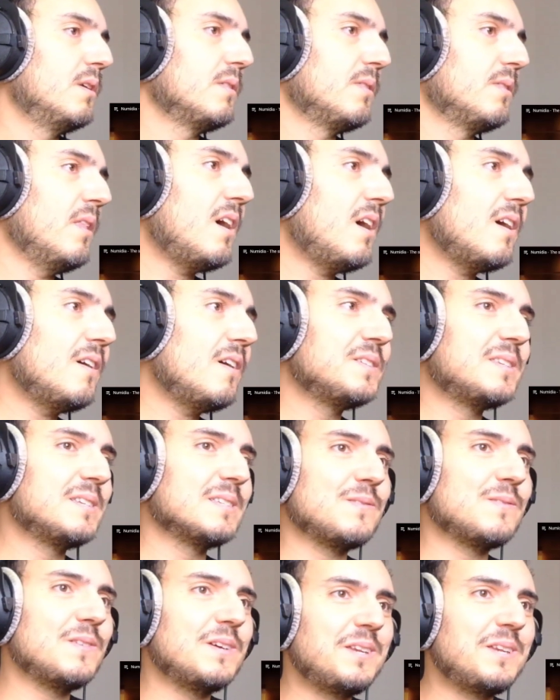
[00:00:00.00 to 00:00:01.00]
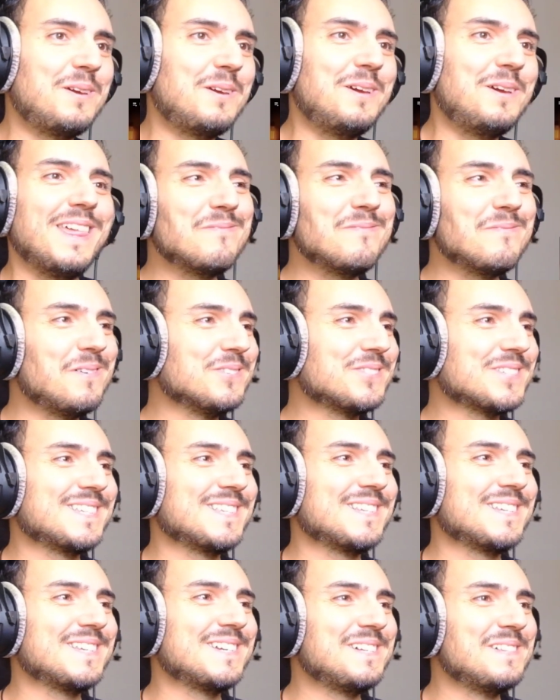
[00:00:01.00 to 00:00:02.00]
Now it is very
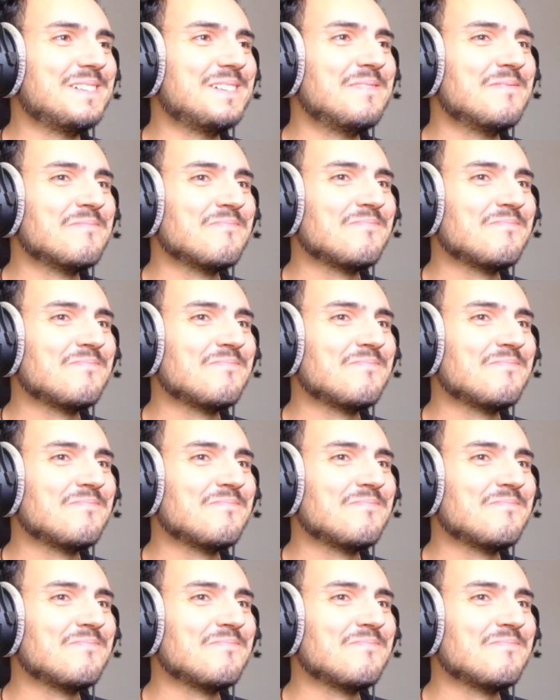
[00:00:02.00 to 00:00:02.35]
emotional.